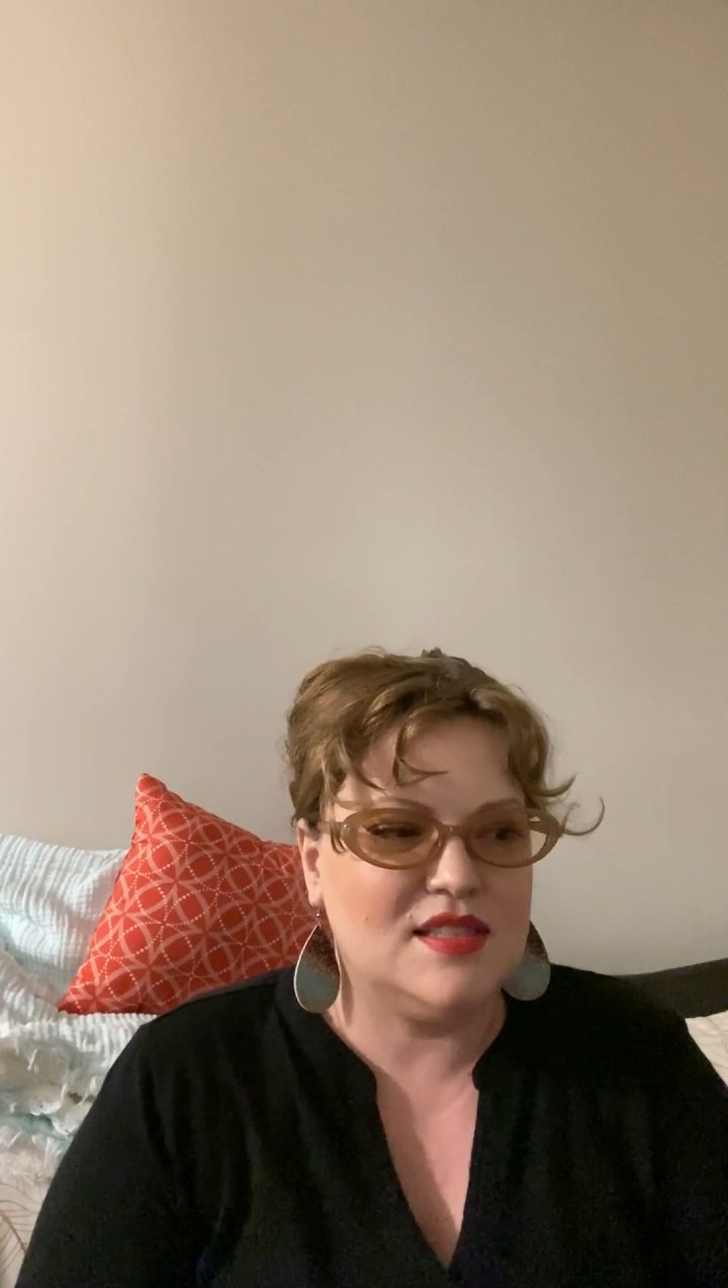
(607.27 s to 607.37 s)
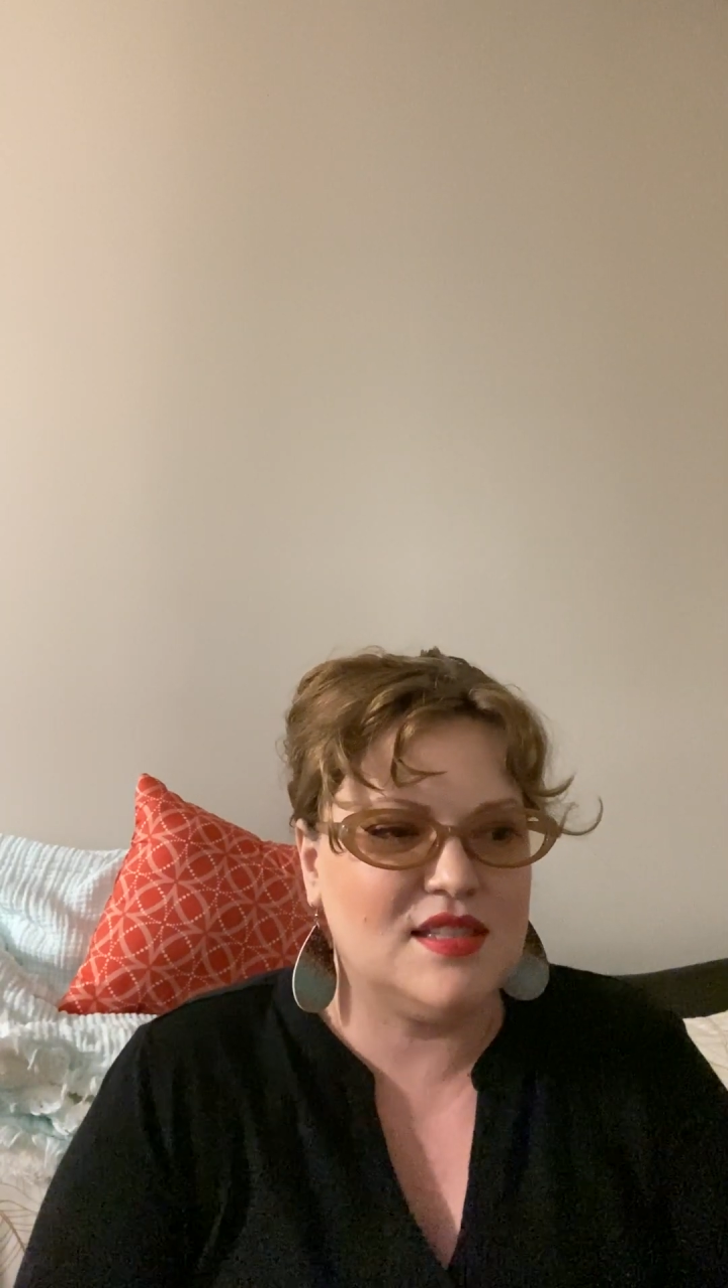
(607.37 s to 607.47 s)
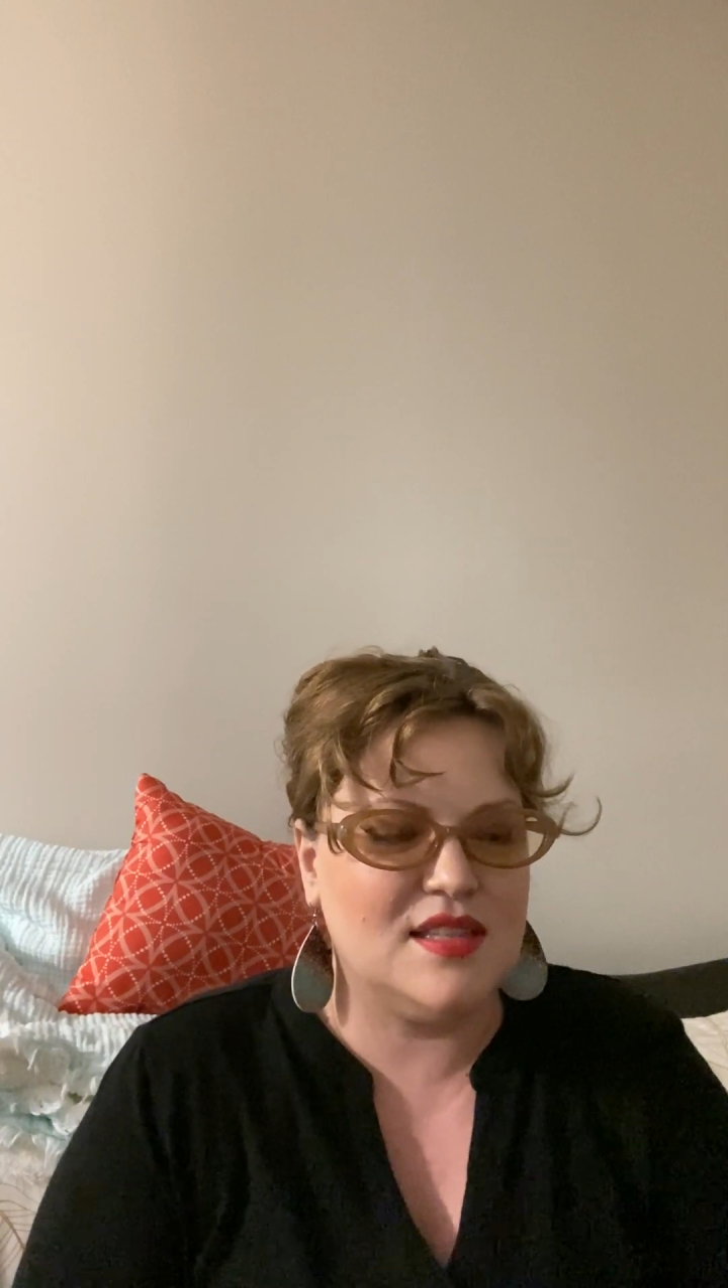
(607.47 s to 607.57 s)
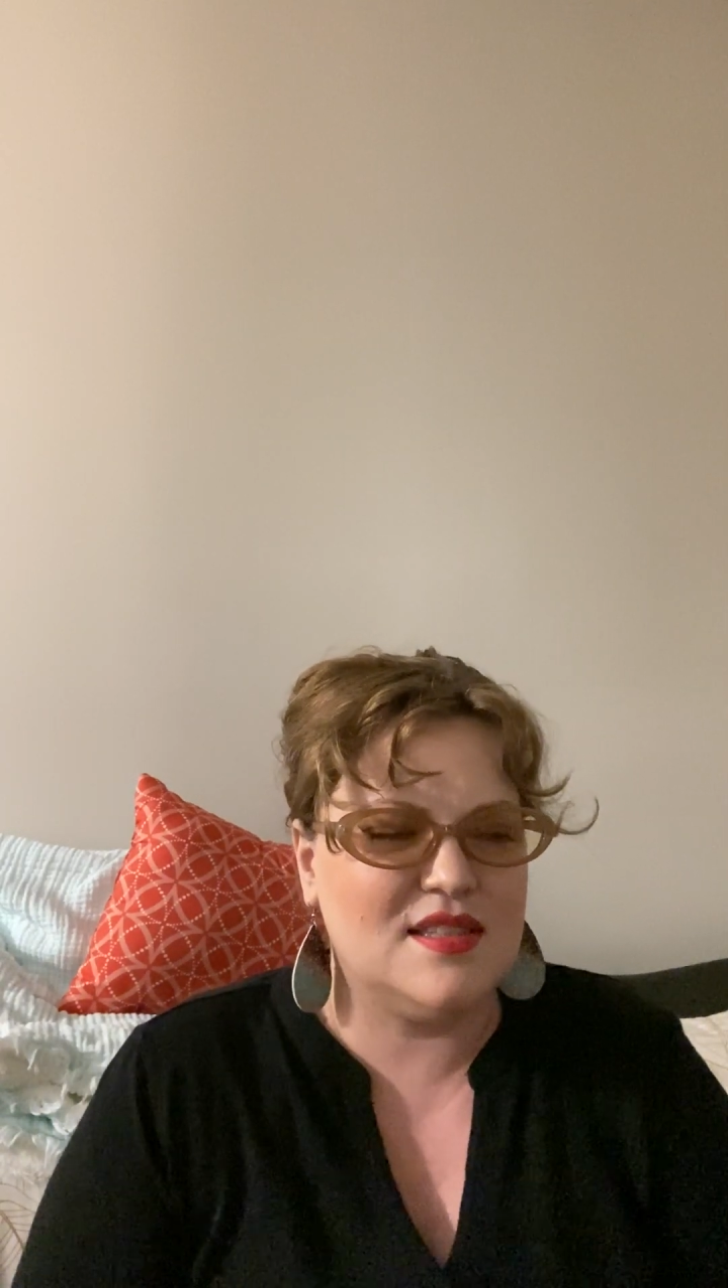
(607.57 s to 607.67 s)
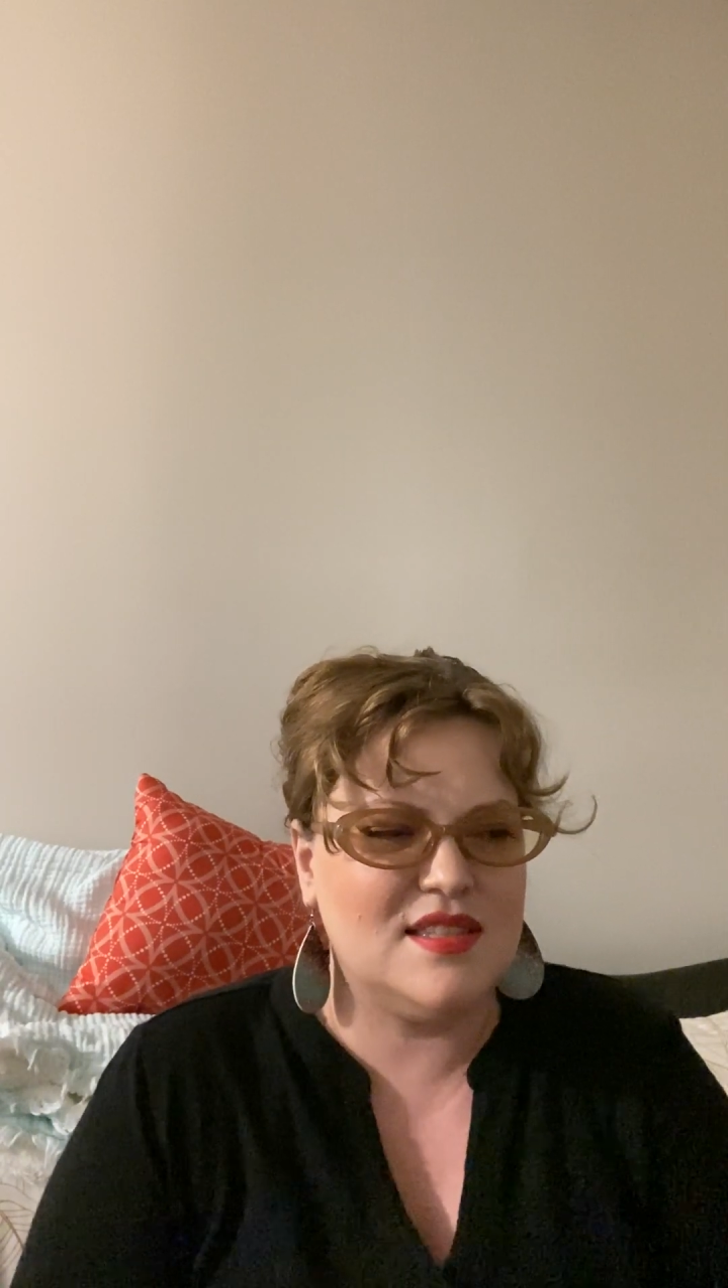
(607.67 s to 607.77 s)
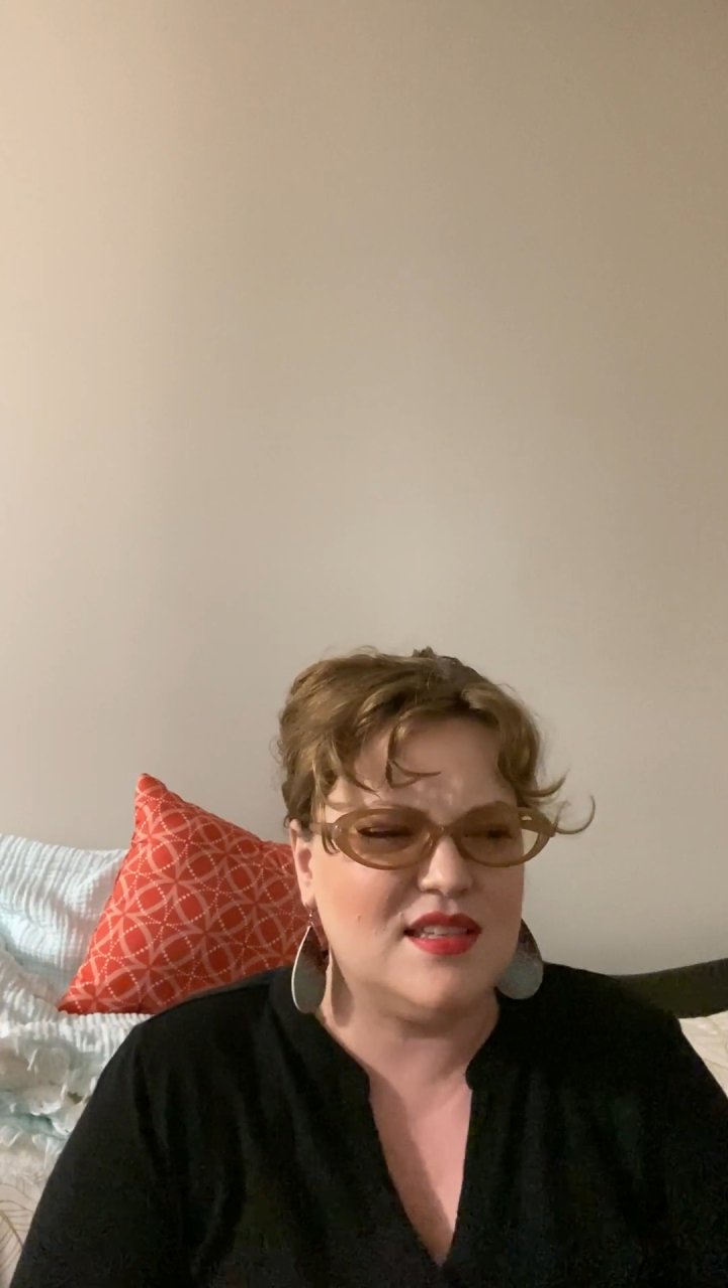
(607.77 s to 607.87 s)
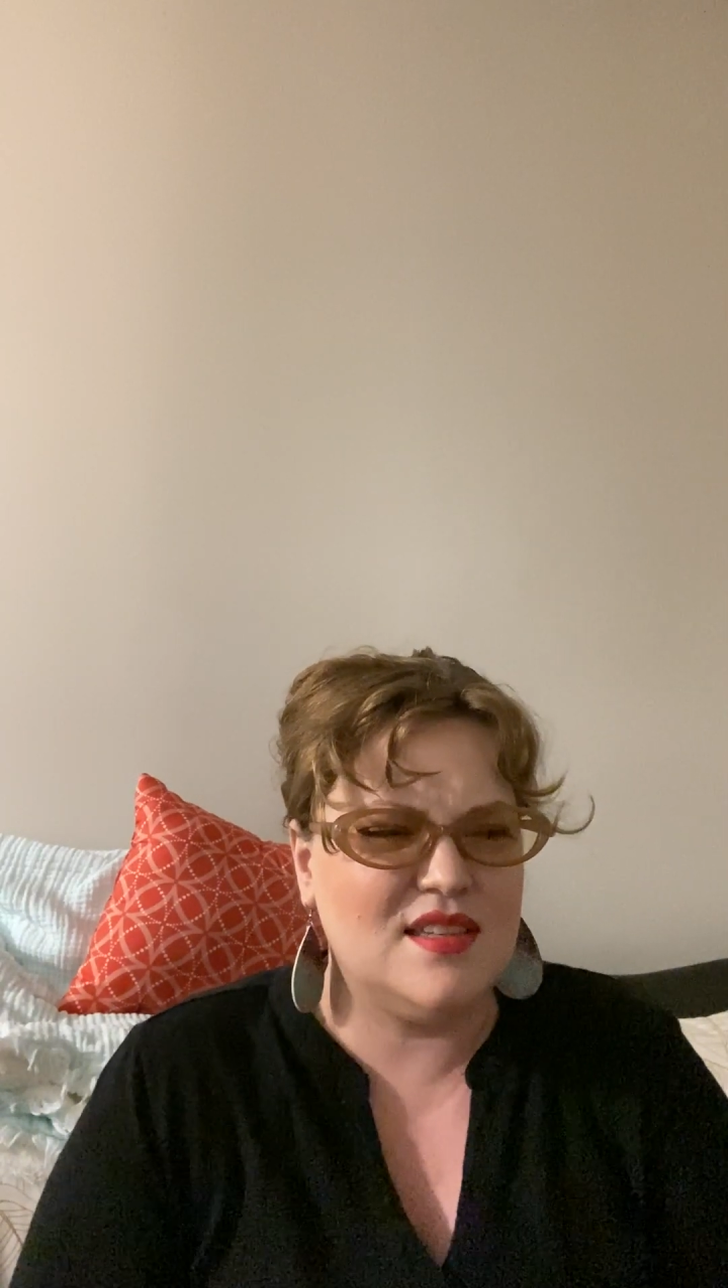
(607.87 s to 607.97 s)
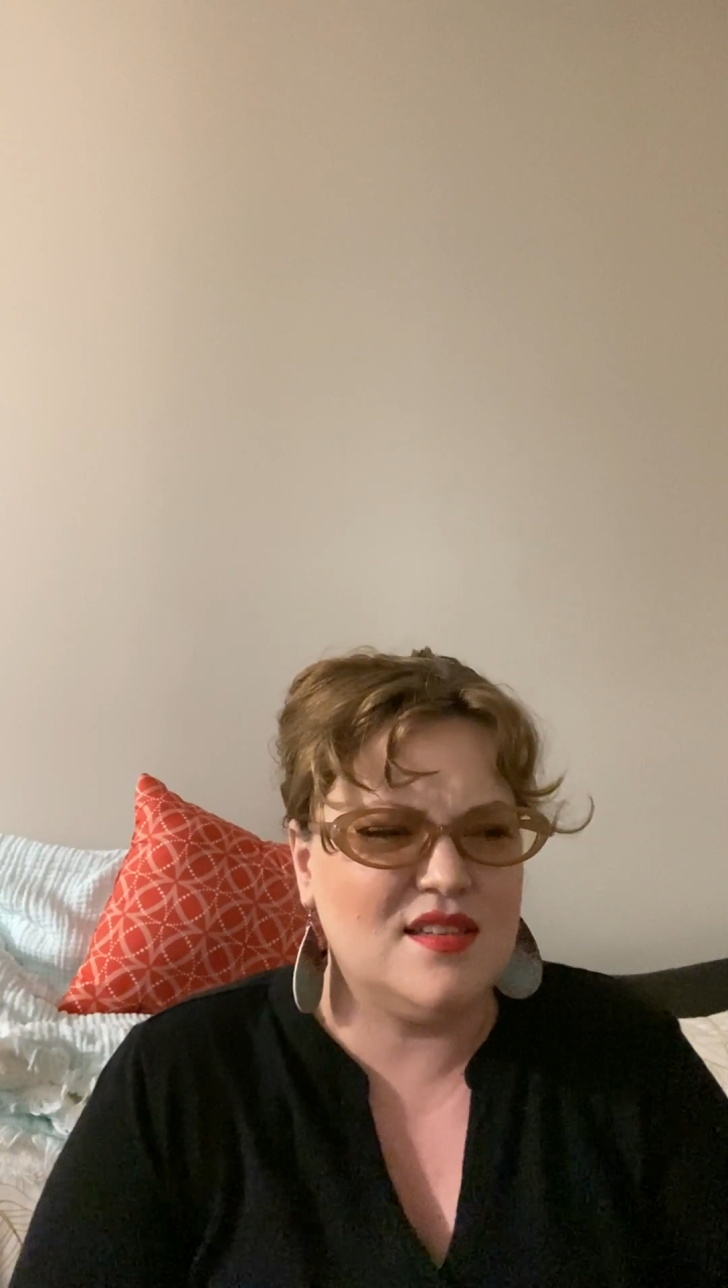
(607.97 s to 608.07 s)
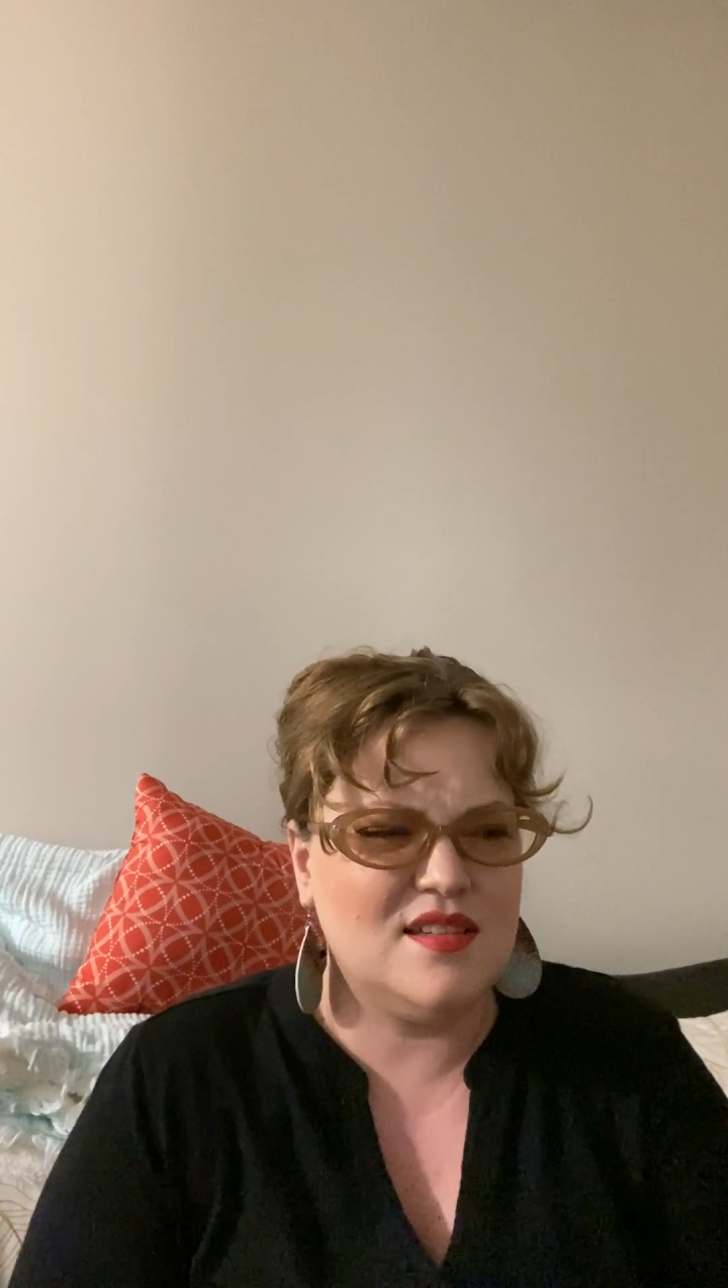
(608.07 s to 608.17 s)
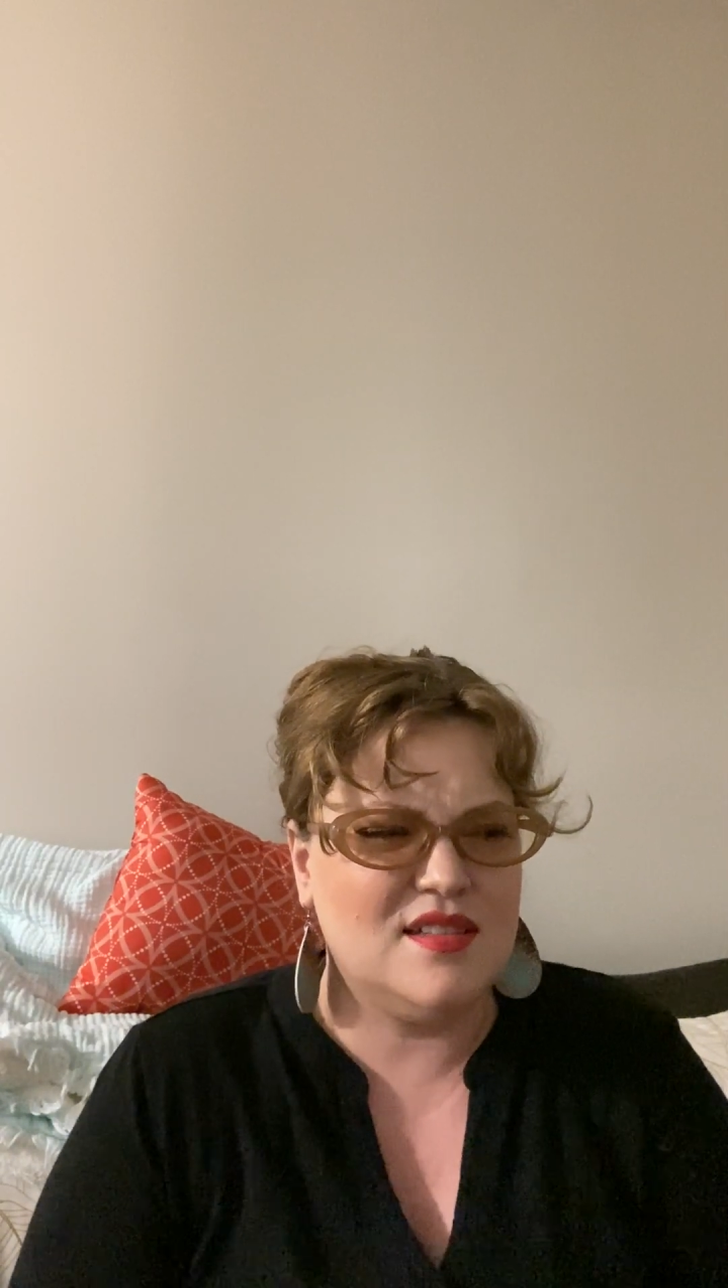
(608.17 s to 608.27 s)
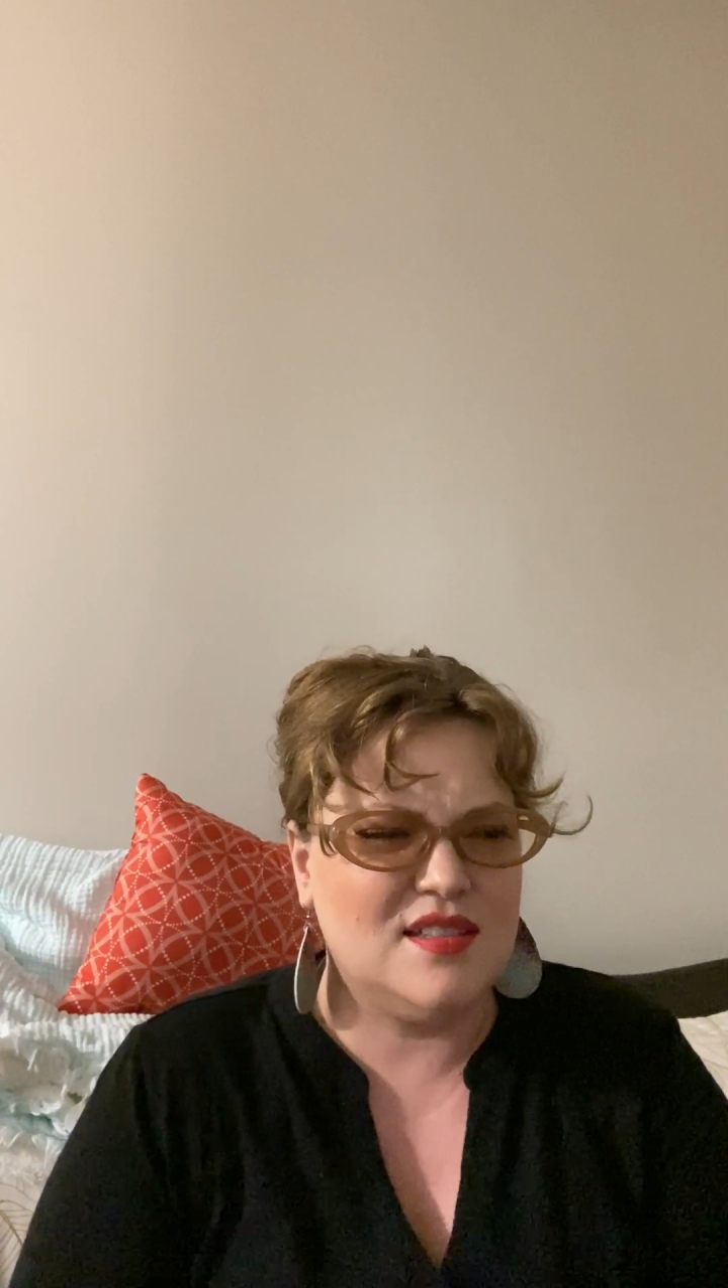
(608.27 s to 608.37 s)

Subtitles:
Scentsy